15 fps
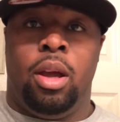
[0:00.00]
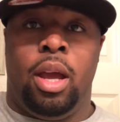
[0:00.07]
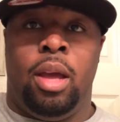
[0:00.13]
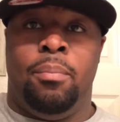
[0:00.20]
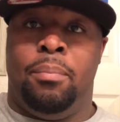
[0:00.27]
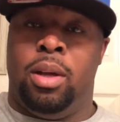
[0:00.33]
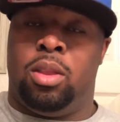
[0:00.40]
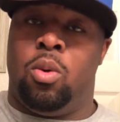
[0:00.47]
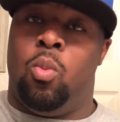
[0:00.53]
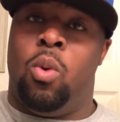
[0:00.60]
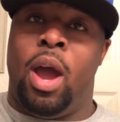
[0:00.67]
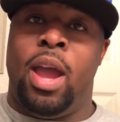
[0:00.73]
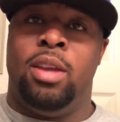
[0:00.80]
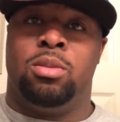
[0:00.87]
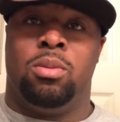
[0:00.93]
and but the
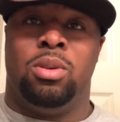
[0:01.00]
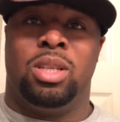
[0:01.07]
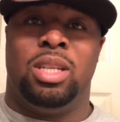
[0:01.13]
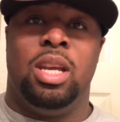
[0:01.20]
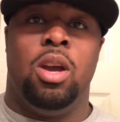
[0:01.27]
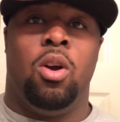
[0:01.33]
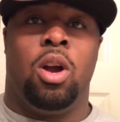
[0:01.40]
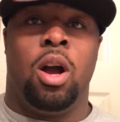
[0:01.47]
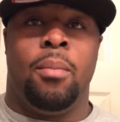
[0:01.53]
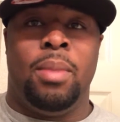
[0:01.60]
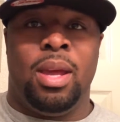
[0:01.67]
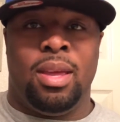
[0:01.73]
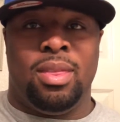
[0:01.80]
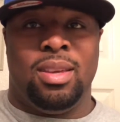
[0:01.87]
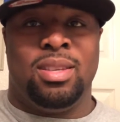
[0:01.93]
waves will still come
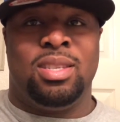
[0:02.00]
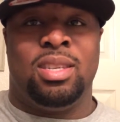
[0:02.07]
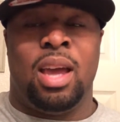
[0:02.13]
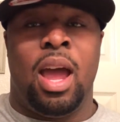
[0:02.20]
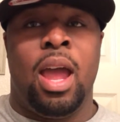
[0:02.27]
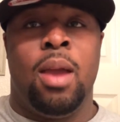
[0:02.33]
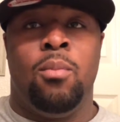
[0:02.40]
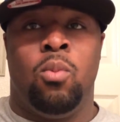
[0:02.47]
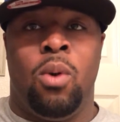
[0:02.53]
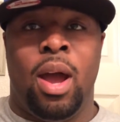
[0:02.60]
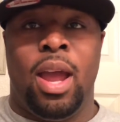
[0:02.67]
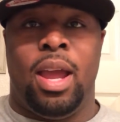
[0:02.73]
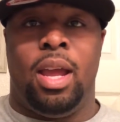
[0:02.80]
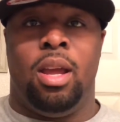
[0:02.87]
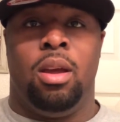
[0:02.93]
in the same
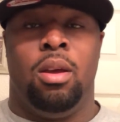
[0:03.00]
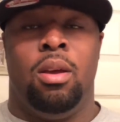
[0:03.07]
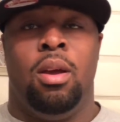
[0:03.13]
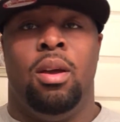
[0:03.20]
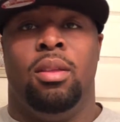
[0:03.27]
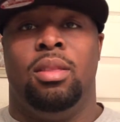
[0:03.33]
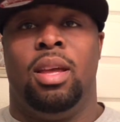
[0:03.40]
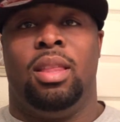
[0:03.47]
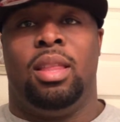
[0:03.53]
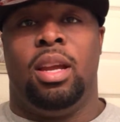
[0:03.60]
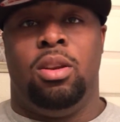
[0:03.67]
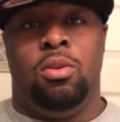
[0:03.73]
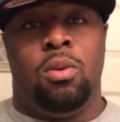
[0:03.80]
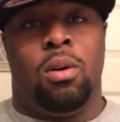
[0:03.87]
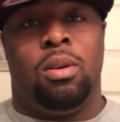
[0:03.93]
way that they
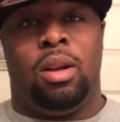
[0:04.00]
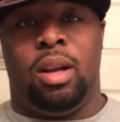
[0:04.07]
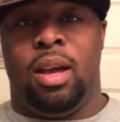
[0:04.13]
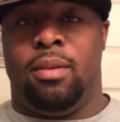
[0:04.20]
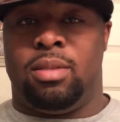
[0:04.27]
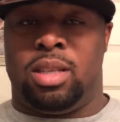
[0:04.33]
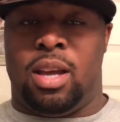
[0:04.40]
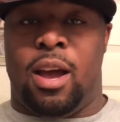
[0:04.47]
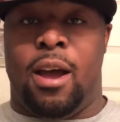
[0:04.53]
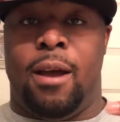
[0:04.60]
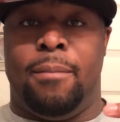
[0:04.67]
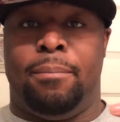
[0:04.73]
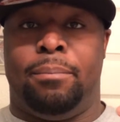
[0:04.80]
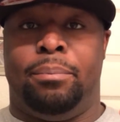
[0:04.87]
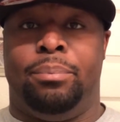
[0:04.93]
do on the left side.